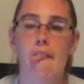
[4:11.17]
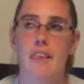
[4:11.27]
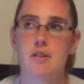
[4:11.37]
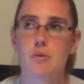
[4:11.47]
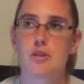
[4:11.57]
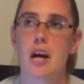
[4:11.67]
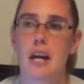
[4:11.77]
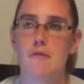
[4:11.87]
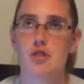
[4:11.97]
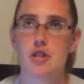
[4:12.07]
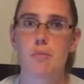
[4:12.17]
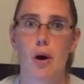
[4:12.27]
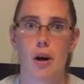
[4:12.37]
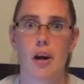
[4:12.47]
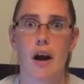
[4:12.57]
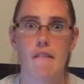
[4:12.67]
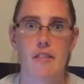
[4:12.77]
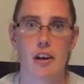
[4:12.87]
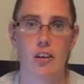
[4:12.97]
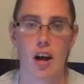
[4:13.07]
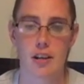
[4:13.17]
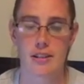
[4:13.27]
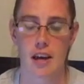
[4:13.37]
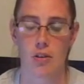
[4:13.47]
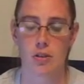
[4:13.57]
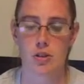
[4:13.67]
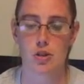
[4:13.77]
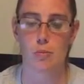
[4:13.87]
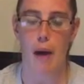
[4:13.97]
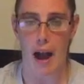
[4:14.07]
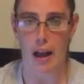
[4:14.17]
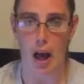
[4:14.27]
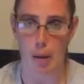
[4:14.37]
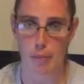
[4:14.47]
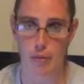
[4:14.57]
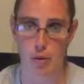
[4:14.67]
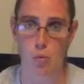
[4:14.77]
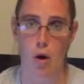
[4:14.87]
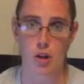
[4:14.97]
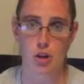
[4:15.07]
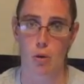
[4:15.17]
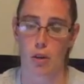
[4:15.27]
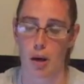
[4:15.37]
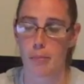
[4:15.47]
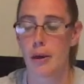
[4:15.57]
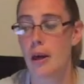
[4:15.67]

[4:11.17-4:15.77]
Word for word: This was kind of just part of their lockdown to back up the Washoe Club.